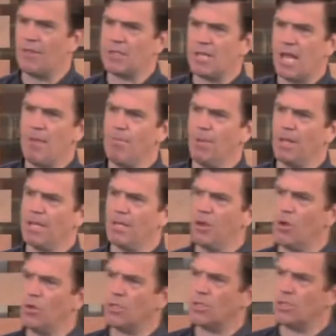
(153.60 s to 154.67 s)
temple and he
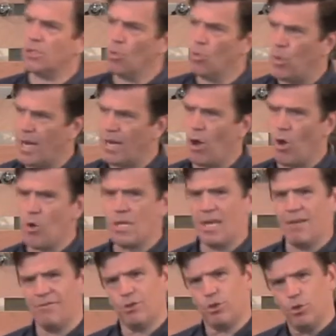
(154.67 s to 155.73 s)
notices the widow
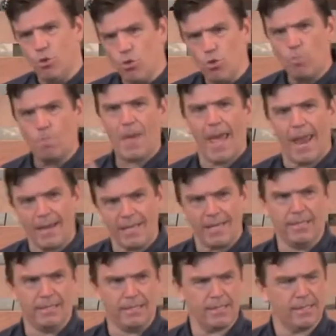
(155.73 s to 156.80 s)
give 2
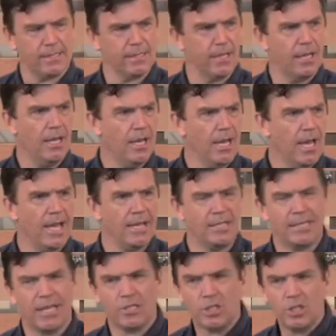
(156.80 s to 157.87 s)
pennies. And he
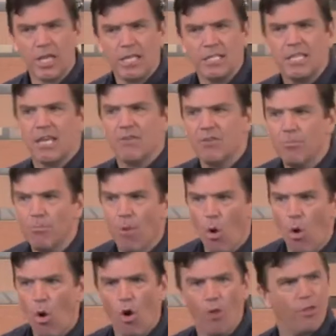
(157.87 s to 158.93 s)
says she's given
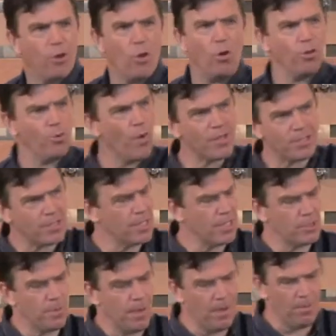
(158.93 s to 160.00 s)
more than all the rest of
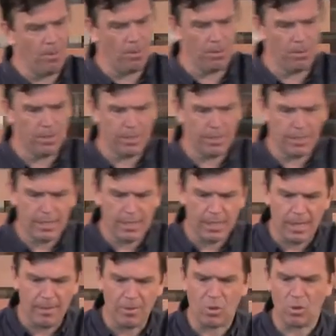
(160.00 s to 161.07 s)
these people
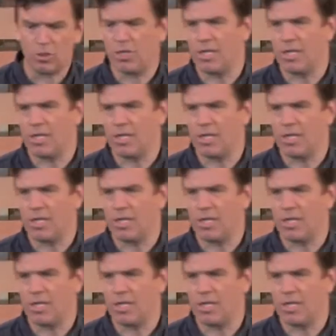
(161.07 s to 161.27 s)
because she